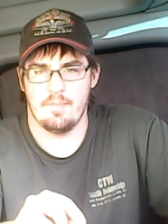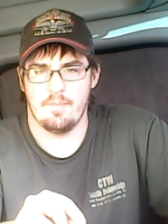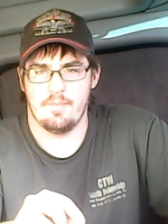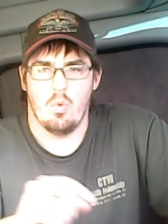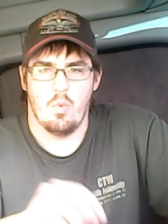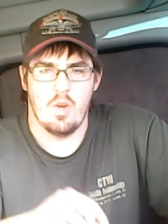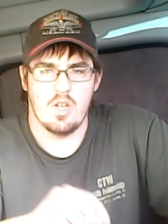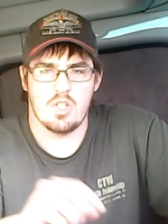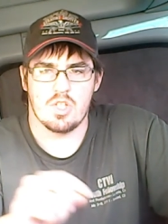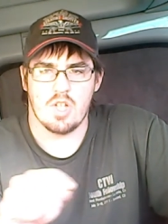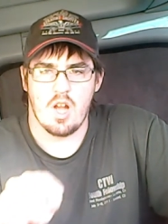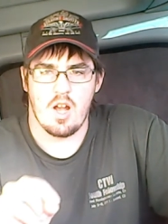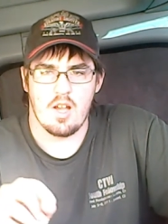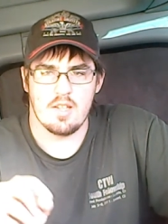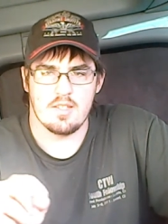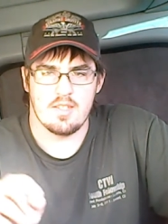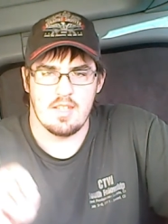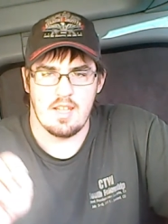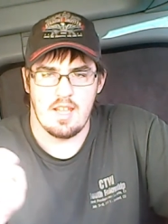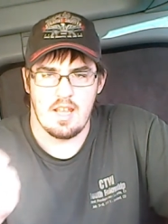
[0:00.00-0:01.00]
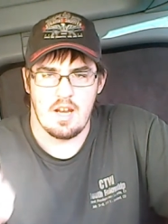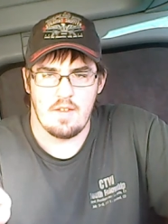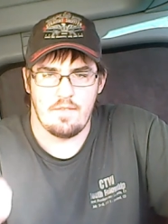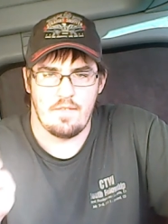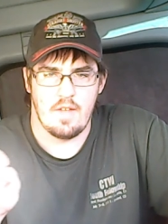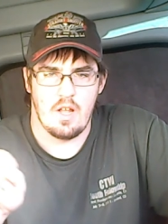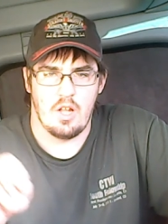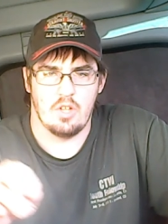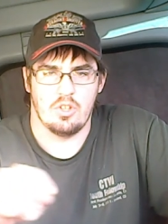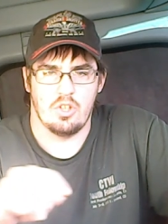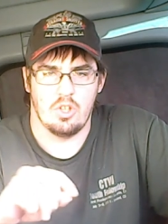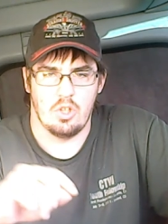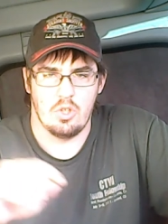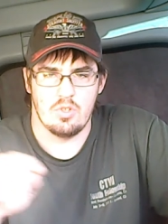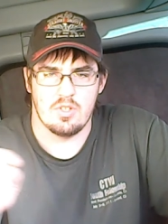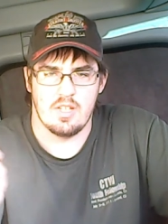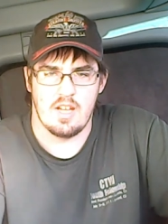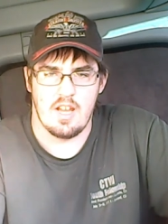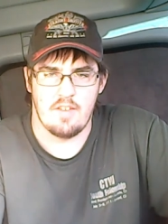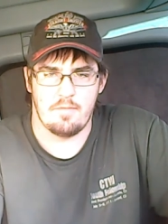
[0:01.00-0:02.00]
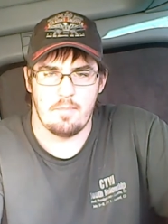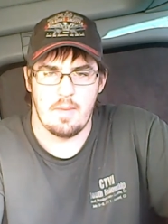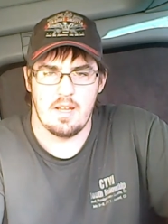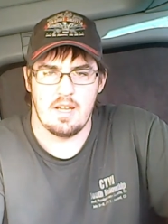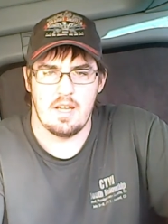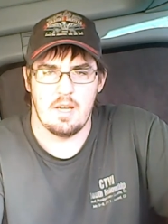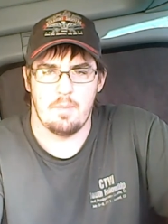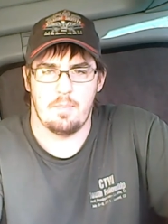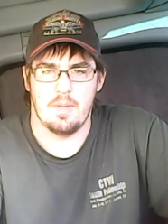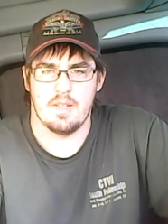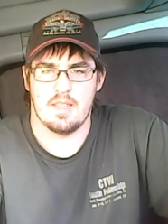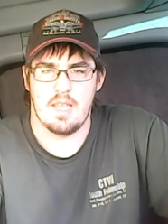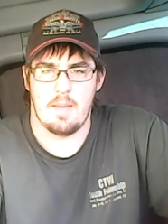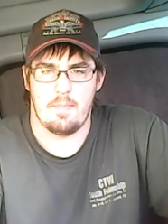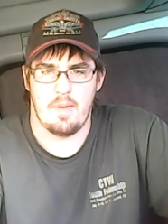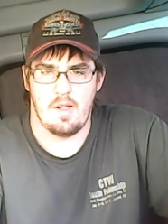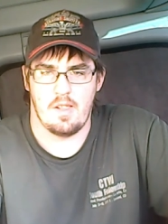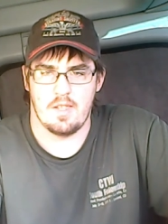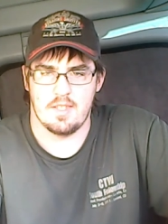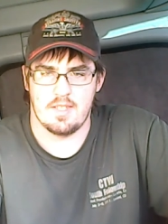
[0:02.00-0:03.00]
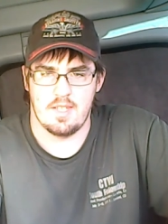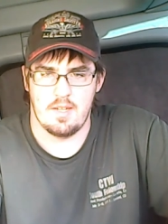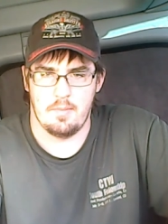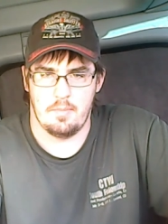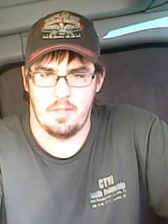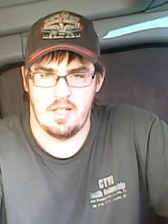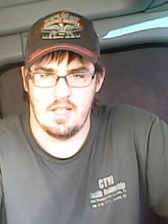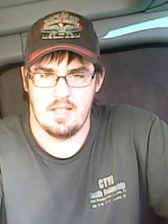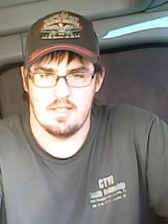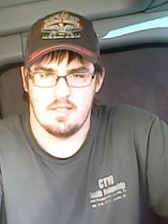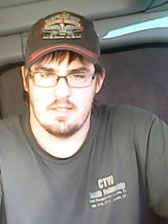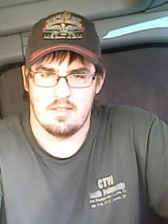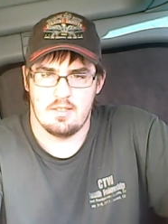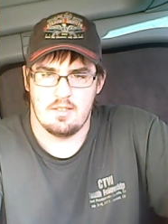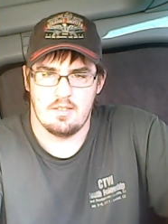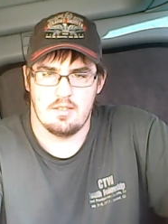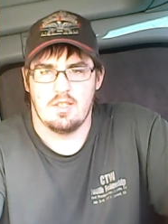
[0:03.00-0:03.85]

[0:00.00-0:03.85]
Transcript: which caused the NFL to lose enough money to put that policy in place.